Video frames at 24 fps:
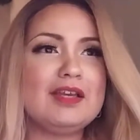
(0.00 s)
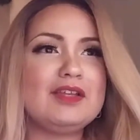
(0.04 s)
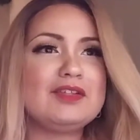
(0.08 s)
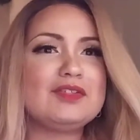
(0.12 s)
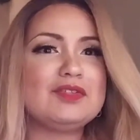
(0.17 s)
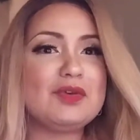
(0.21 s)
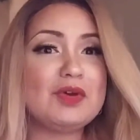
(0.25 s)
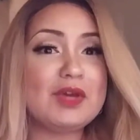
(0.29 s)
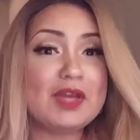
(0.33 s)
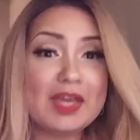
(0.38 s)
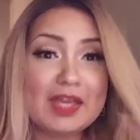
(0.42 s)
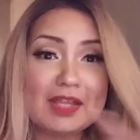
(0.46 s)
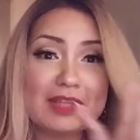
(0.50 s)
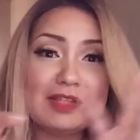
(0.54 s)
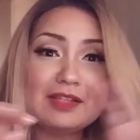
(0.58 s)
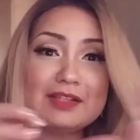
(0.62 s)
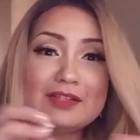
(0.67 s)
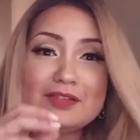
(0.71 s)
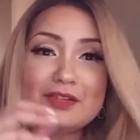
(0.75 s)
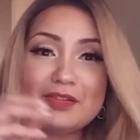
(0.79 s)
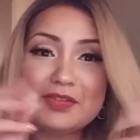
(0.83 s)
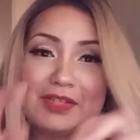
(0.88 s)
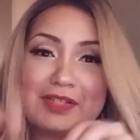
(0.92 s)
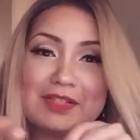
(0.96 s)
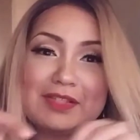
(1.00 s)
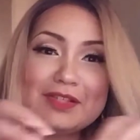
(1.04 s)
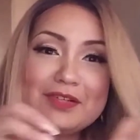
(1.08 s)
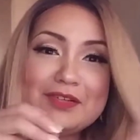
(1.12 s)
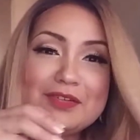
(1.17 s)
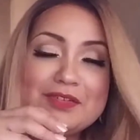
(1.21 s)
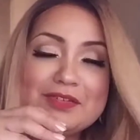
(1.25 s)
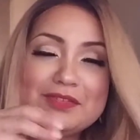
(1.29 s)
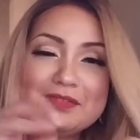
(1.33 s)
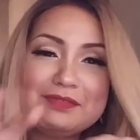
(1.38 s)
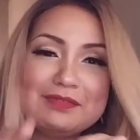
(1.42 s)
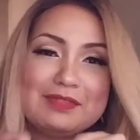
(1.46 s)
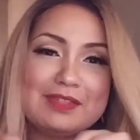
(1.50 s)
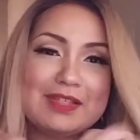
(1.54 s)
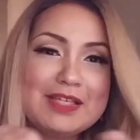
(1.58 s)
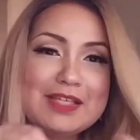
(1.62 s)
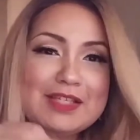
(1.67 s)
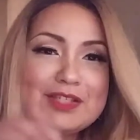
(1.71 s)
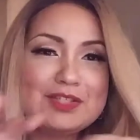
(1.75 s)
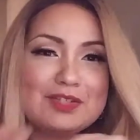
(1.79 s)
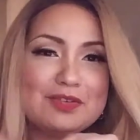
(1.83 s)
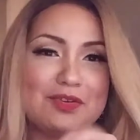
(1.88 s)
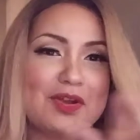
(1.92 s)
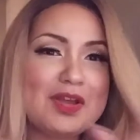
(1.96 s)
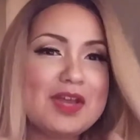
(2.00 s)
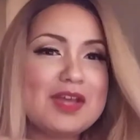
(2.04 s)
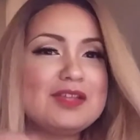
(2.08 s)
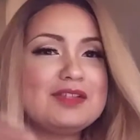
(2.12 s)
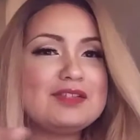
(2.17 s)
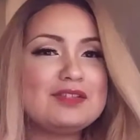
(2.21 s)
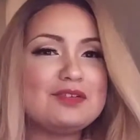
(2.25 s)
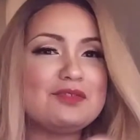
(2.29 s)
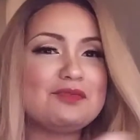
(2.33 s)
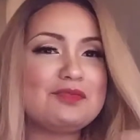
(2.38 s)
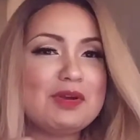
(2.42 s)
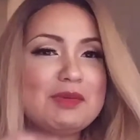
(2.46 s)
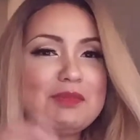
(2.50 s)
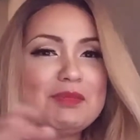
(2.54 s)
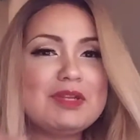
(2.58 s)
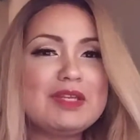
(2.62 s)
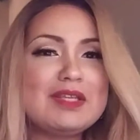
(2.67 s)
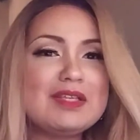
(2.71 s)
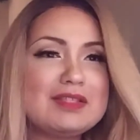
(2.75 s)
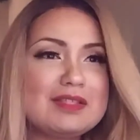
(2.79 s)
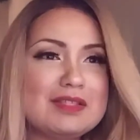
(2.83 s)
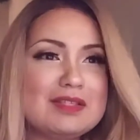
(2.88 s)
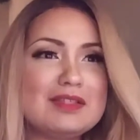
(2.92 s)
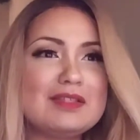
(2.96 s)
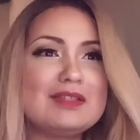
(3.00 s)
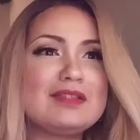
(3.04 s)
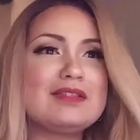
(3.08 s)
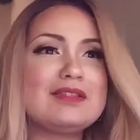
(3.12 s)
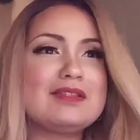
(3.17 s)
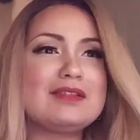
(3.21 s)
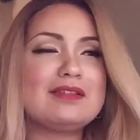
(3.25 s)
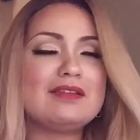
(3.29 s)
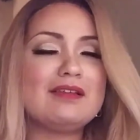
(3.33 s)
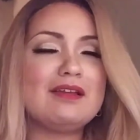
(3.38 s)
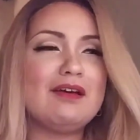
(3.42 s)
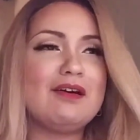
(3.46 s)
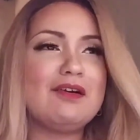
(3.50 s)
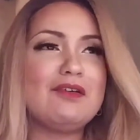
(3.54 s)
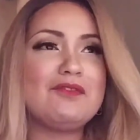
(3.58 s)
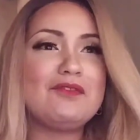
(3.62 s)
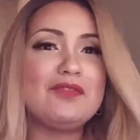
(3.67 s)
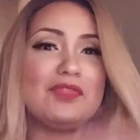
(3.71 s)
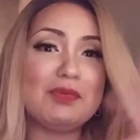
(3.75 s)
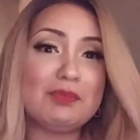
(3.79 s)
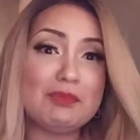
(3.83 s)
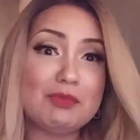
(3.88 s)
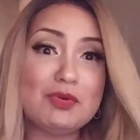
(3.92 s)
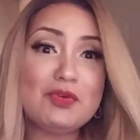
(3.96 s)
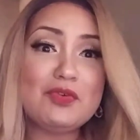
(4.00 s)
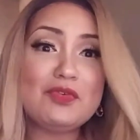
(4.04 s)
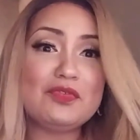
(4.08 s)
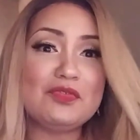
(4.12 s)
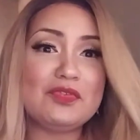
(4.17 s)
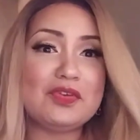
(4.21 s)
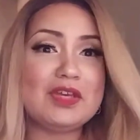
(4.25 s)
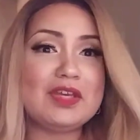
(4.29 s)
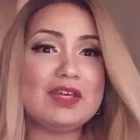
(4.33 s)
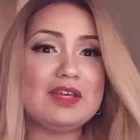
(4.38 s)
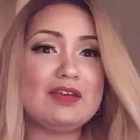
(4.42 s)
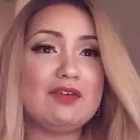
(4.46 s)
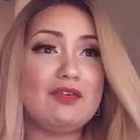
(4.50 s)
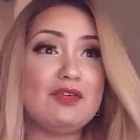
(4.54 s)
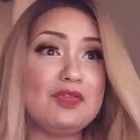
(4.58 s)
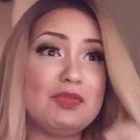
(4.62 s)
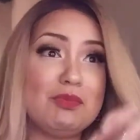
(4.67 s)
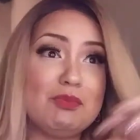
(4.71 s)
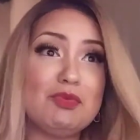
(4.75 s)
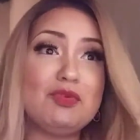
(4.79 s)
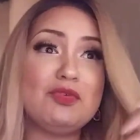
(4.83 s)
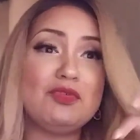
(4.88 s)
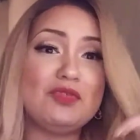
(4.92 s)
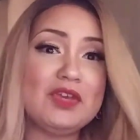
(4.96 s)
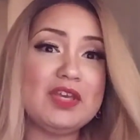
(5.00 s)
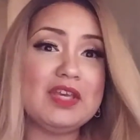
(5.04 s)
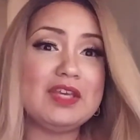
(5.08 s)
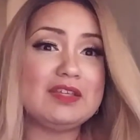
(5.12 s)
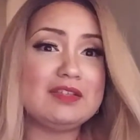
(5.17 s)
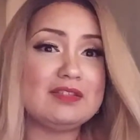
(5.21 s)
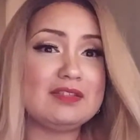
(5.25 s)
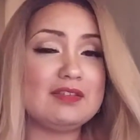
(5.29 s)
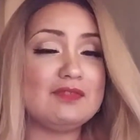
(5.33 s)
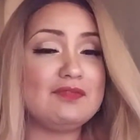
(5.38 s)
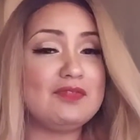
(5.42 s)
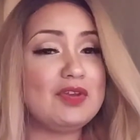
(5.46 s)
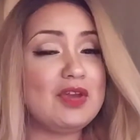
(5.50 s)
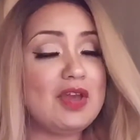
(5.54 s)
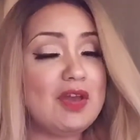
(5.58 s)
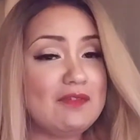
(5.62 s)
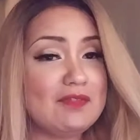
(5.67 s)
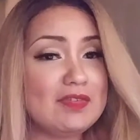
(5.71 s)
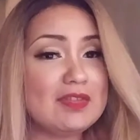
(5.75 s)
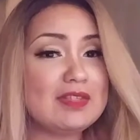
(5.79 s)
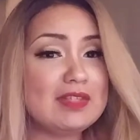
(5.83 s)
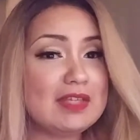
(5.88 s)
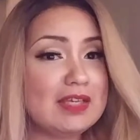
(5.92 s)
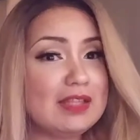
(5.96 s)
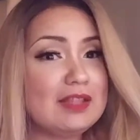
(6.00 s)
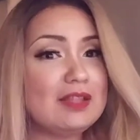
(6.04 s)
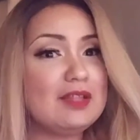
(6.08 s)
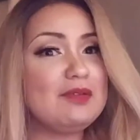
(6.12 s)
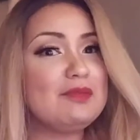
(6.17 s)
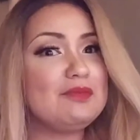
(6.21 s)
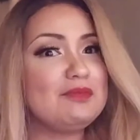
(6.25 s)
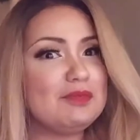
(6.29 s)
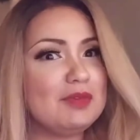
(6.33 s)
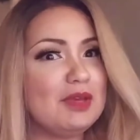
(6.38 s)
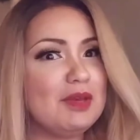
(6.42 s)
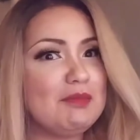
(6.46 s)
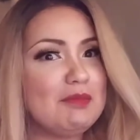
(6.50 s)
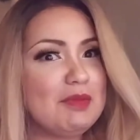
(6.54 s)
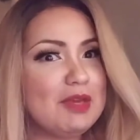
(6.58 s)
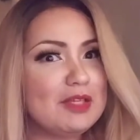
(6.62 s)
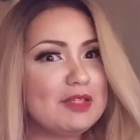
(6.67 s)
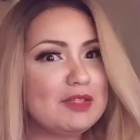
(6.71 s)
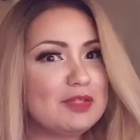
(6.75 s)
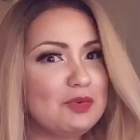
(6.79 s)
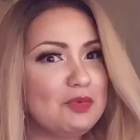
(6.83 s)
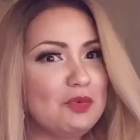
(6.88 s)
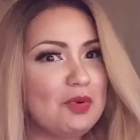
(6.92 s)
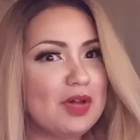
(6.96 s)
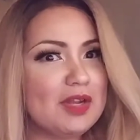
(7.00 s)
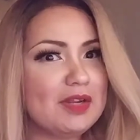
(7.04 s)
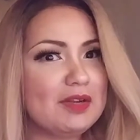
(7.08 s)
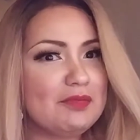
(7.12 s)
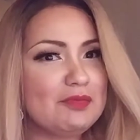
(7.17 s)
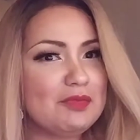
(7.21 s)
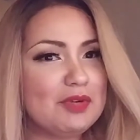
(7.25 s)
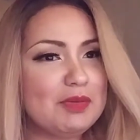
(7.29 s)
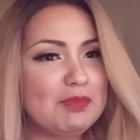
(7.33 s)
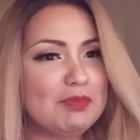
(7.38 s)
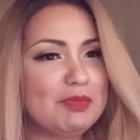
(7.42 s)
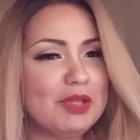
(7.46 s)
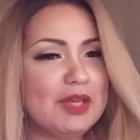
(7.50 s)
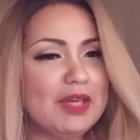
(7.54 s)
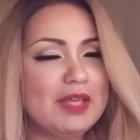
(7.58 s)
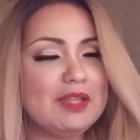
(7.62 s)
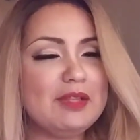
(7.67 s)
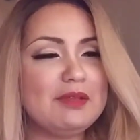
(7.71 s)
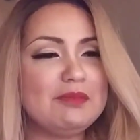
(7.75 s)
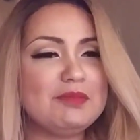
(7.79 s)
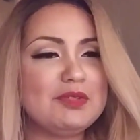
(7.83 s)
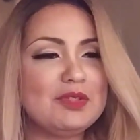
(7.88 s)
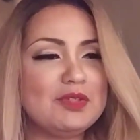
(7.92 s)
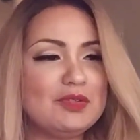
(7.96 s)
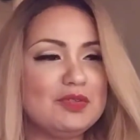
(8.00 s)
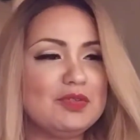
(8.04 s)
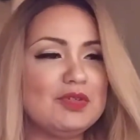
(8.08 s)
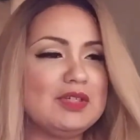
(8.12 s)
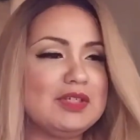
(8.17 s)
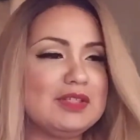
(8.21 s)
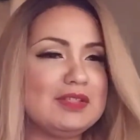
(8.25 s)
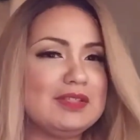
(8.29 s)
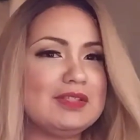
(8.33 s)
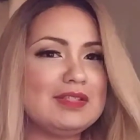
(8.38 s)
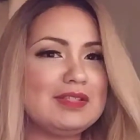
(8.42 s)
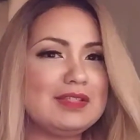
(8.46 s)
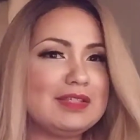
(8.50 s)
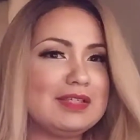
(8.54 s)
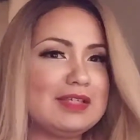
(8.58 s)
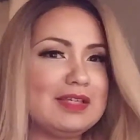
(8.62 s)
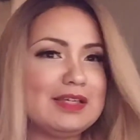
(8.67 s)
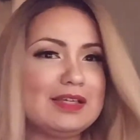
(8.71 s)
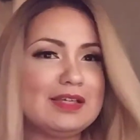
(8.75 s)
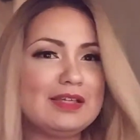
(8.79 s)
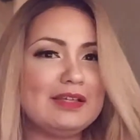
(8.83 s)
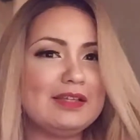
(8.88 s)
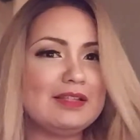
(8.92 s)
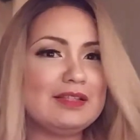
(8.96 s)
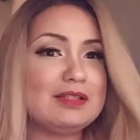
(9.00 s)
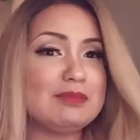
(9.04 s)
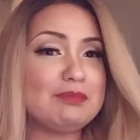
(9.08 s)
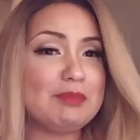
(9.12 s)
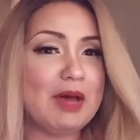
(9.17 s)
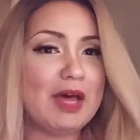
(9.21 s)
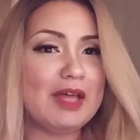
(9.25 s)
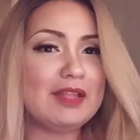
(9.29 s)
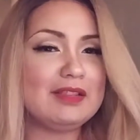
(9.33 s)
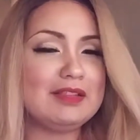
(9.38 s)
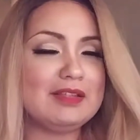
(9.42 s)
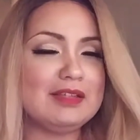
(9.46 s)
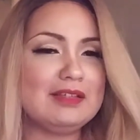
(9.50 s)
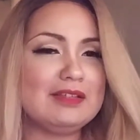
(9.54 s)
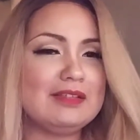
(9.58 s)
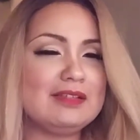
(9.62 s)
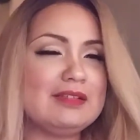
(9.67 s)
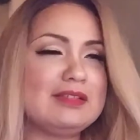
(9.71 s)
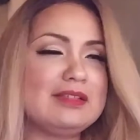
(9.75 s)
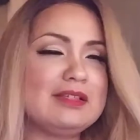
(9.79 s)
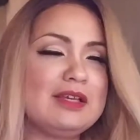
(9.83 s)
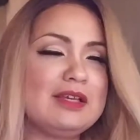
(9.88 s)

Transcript: So again, these, all these little Easter eggs are reminiscent of the movie or the movies. If you haven't seen them, it makes you want to replay them so you can see and spot these